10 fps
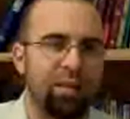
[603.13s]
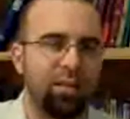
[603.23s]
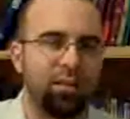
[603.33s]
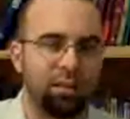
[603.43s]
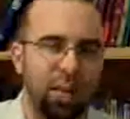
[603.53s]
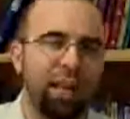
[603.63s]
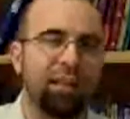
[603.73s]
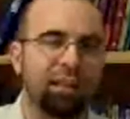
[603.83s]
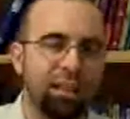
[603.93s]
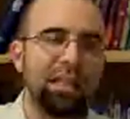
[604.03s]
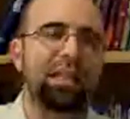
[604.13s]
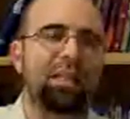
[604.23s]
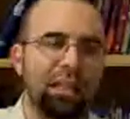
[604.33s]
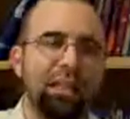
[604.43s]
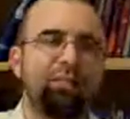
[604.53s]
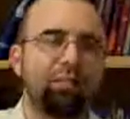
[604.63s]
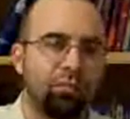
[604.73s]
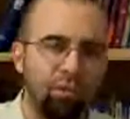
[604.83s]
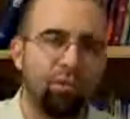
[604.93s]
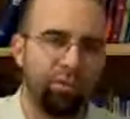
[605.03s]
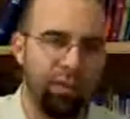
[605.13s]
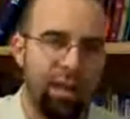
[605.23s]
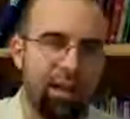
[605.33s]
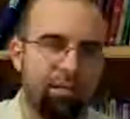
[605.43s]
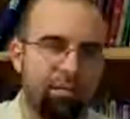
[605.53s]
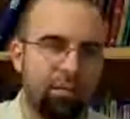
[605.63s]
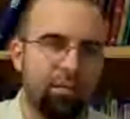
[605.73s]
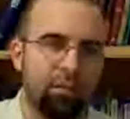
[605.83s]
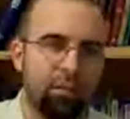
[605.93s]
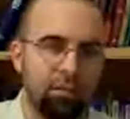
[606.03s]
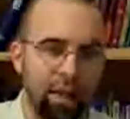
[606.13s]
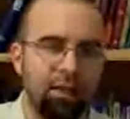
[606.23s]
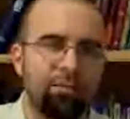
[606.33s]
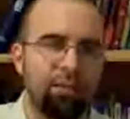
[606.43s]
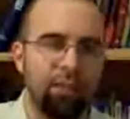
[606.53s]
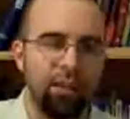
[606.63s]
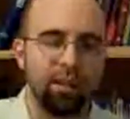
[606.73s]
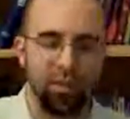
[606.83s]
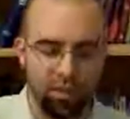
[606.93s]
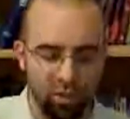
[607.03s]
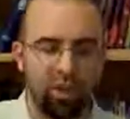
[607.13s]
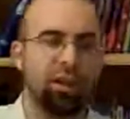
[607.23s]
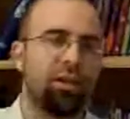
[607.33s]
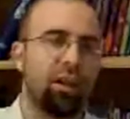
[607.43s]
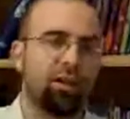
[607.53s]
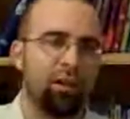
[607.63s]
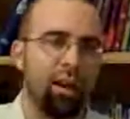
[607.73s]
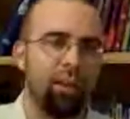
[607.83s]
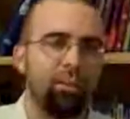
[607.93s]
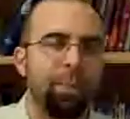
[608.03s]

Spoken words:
Science didn't leave room for that. Okay? It's just not there.